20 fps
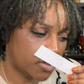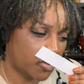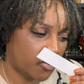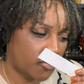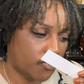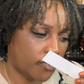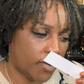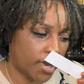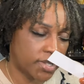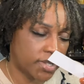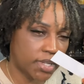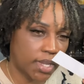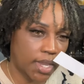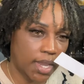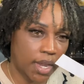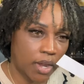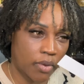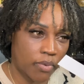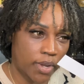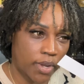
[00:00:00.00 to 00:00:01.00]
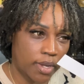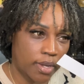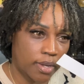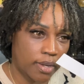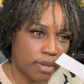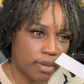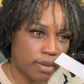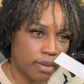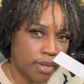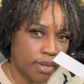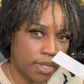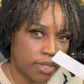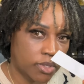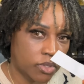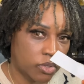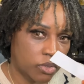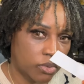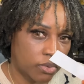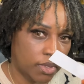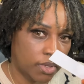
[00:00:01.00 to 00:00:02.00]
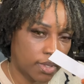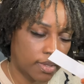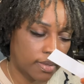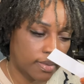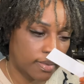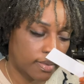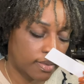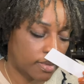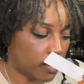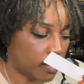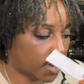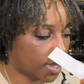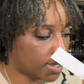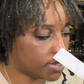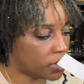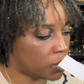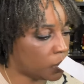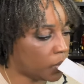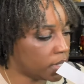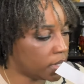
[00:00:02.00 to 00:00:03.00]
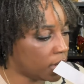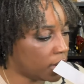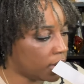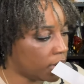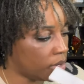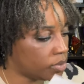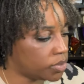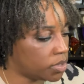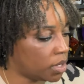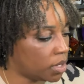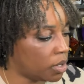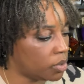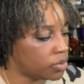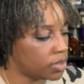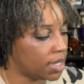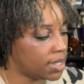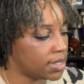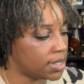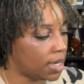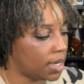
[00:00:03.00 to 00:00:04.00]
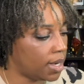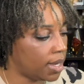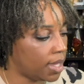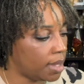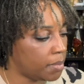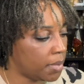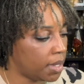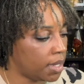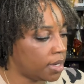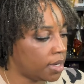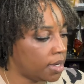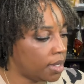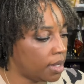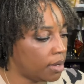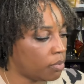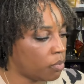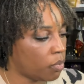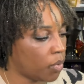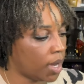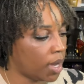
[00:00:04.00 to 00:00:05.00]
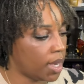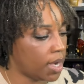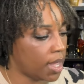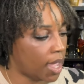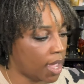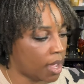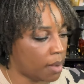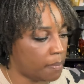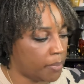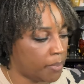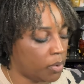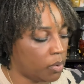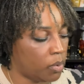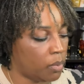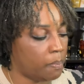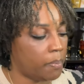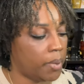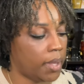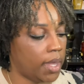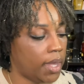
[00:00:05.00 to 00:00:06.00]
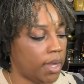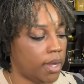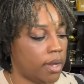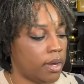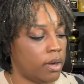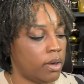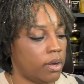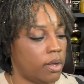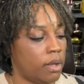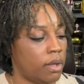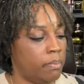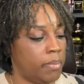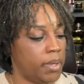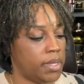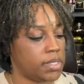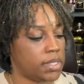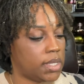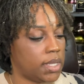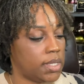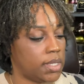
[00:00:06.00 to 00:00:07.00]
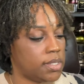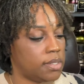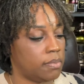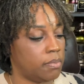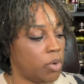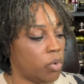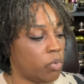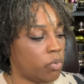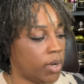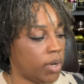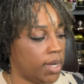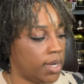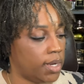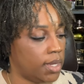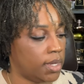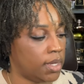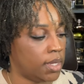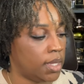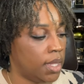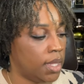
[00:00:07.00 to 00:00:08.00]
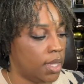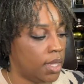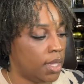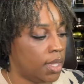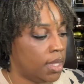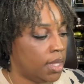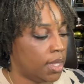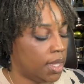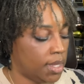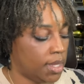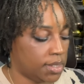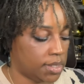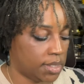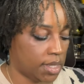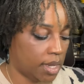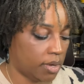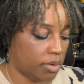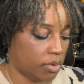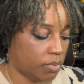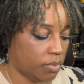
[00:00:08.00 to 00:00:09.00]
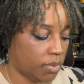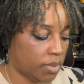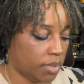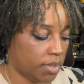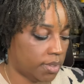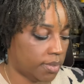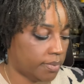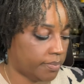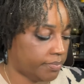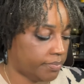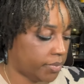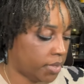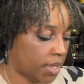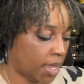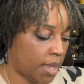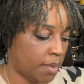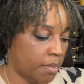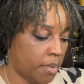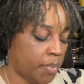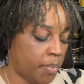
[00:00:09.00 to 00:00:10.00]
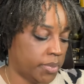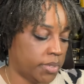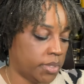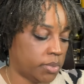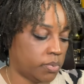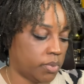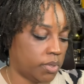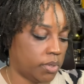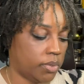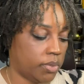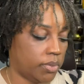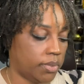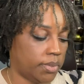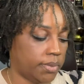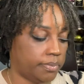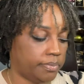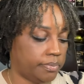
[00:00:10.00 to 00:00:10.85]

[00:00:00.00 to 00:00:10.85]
fresh airiness to it. Okay, so what are the notes? The notes is lemon, red apple, pear, hibiscus, marina, and sandalwood. Let me put this one on.